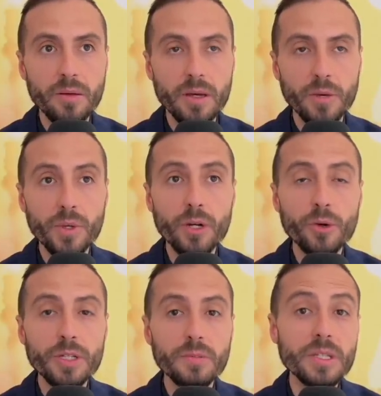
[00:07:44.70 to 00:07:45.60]
Uh, we are
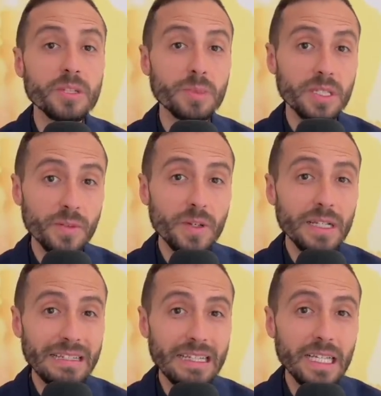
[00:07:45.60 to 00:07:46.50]
going to be
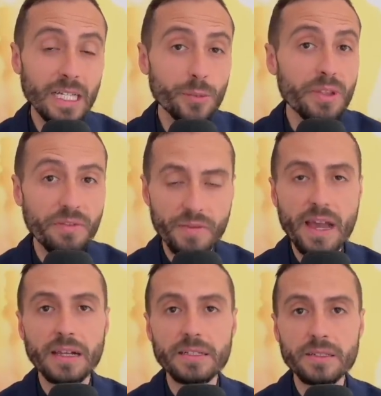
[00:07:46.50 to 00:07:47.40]
specifically dealing with
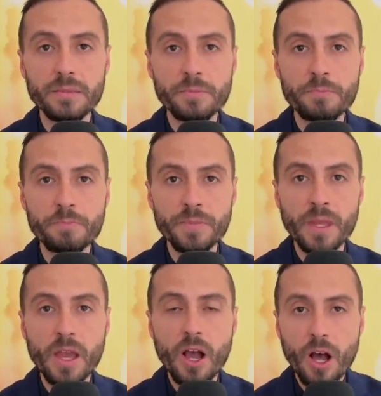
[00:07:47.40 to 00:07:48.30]
facts.
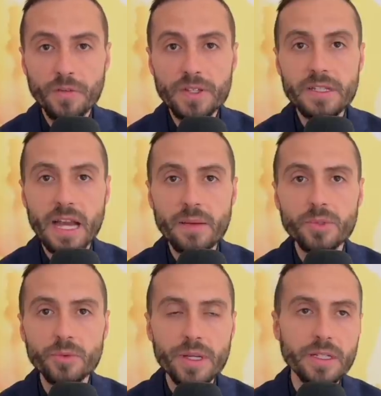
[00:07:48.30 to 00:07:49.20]

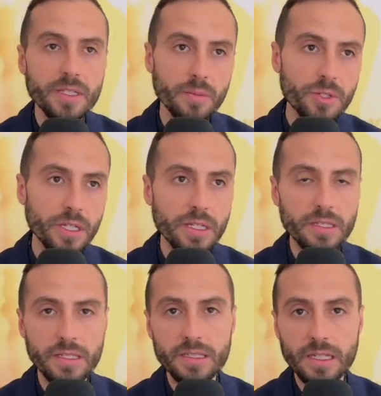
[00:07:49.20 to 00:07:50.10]
Oftentimes, when a subject is
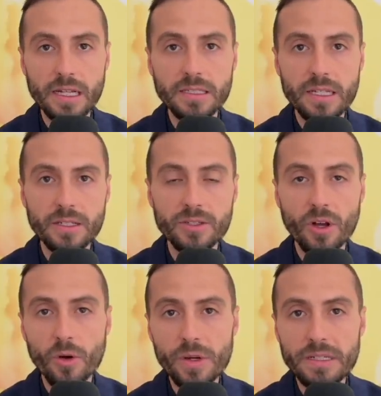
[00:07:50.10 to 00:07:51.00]
discussed, there's
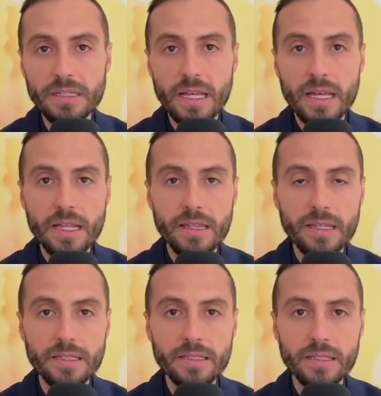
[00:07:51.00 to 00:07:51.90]
always
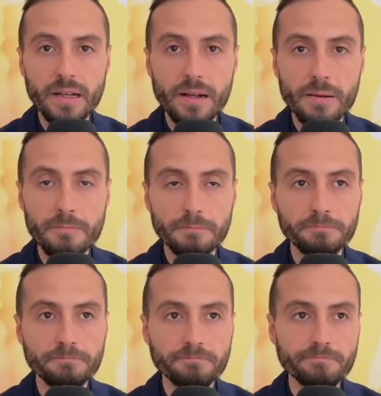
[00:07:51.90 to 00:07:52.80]
this um,
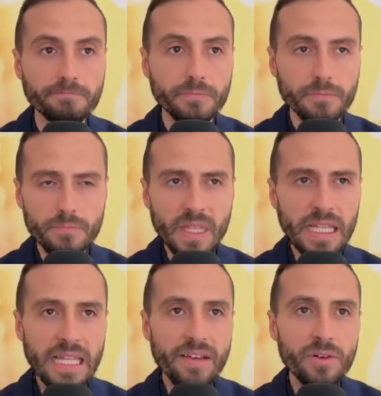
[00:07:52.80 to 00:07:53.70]

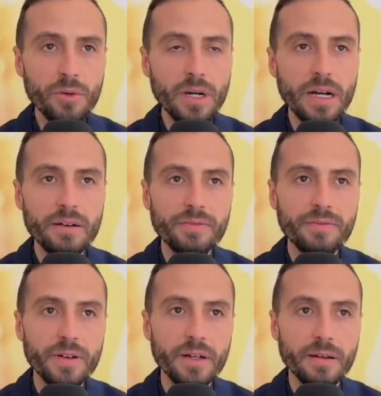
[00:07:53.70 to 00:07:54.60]
level of
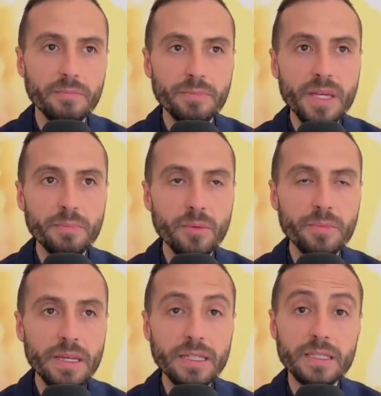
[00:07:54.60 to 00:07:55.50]
uh, people
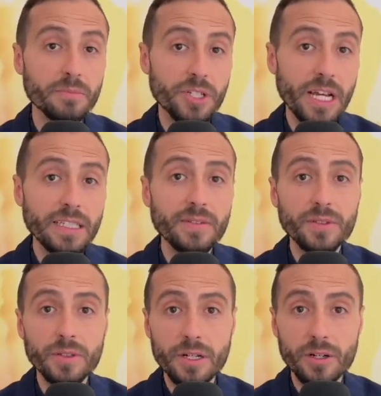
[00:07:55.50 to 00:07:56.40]
being subjective
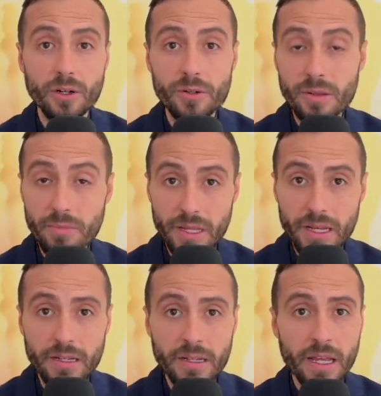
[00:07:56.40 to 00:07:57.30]
to their own
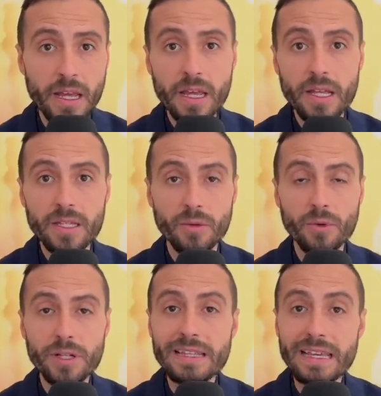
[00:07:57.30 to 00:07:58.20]
opinion, to
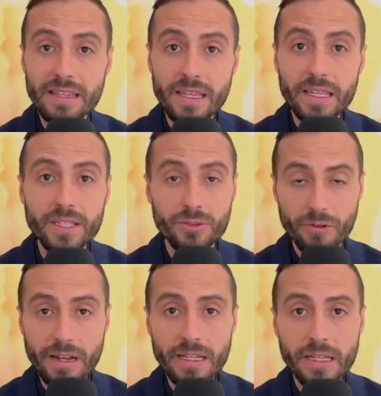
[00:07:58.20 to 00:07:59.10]
what they think is
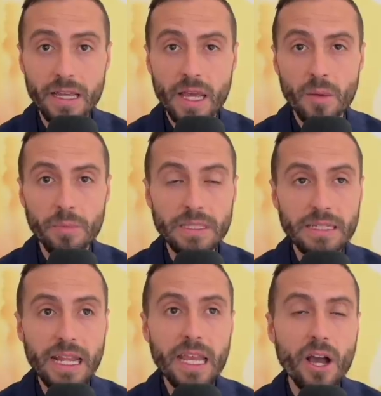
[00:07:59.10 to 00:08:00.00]
right. But
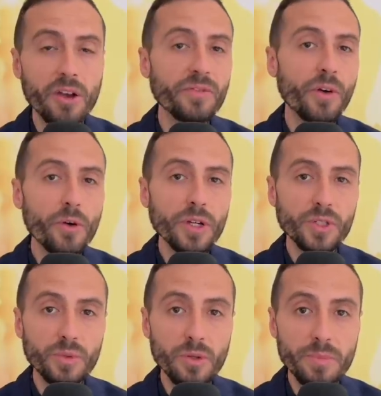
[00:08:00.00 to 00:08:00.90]
today, our
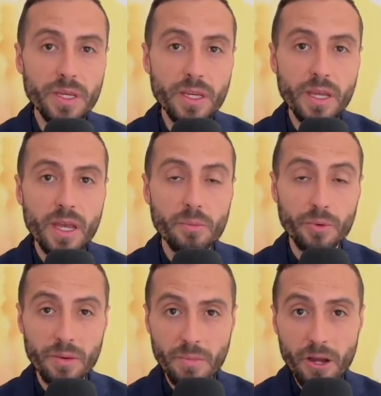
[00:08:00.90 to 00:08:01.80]
focus will be
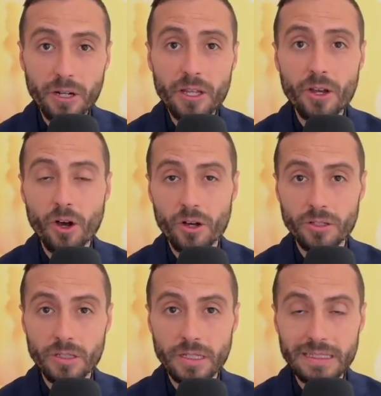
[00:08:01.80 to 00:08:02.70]
primarily
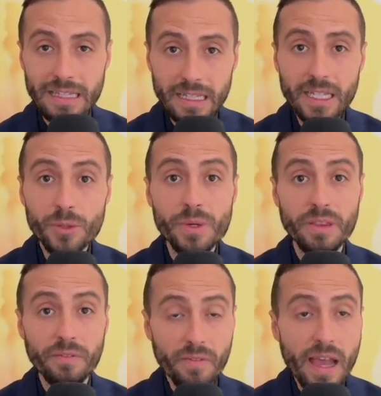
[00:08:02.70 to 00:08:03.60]
on dealing with
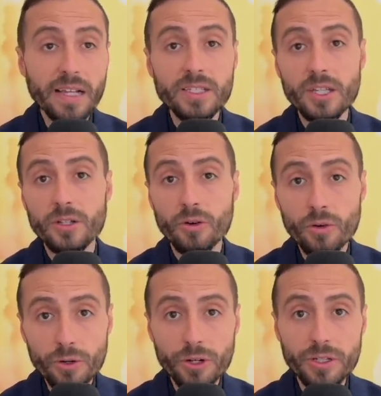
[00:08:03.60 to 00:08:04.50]
facts in
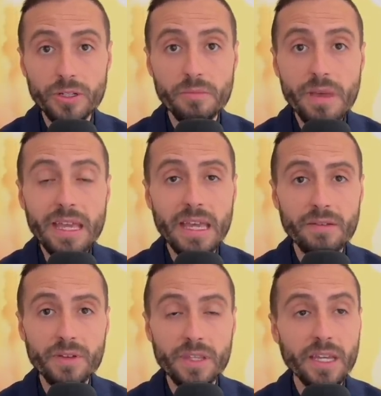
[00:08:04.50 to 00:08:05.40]
order to make
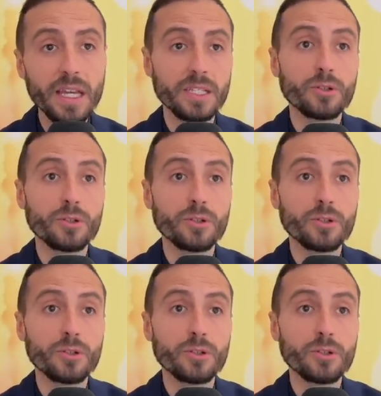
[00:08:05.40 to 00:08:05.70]
everything as